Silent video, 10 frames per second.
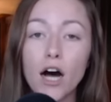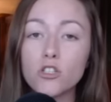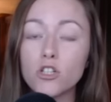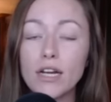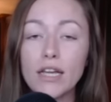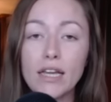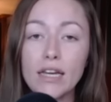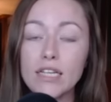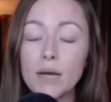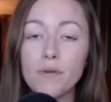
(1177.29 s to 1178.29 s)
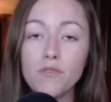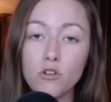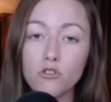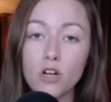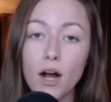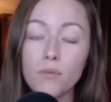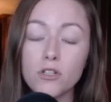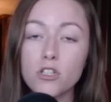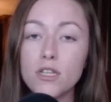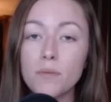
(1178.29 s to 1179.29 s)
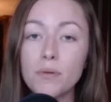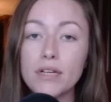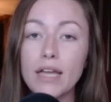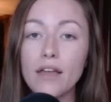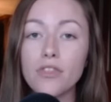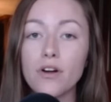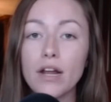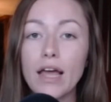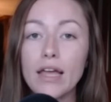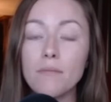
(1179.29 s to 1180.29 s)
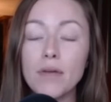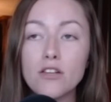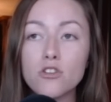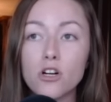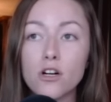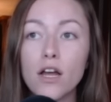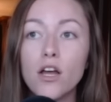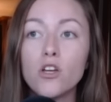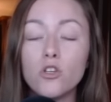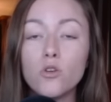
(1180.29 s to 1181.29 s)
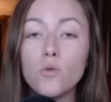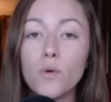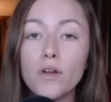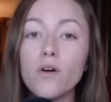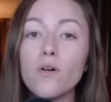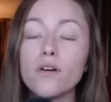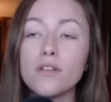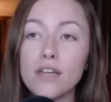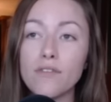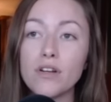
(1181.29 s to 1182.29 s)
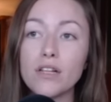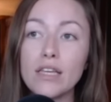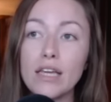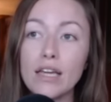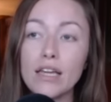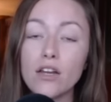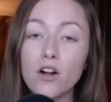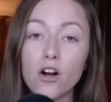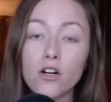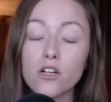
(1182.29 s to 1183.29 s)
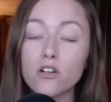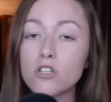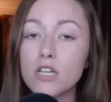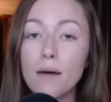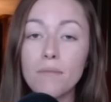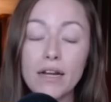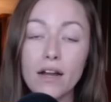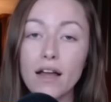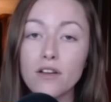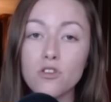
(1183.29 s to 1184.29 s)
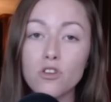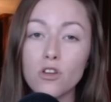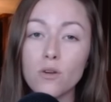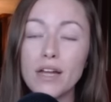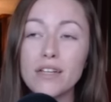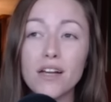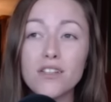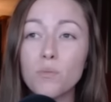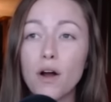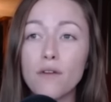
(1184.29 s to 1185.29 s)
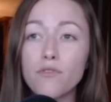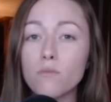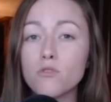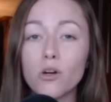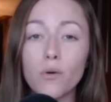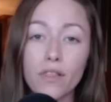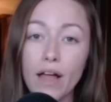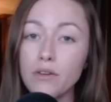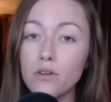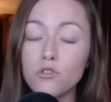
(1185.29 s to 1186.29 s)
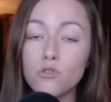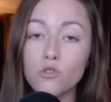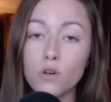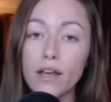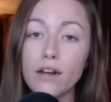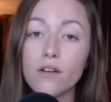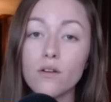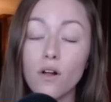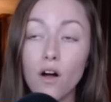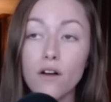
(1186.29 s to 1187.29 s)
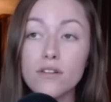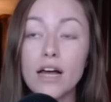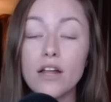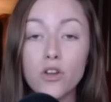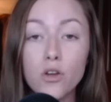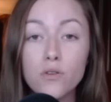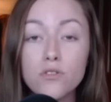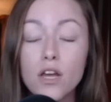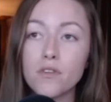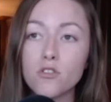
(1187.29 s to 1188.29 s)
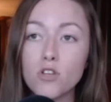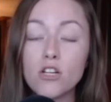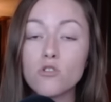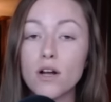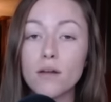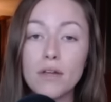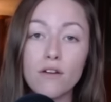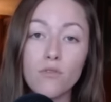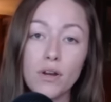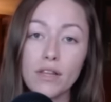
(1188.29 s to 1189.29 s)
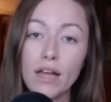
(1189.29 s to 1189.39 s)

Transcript: trading any type of news drop, which is typically 8:30 a.m. Eastern. You will definitely get hurt. Your stop might not execute, and tons of prop firms don't allow you to trade alongside news. So I just recommend avoiding that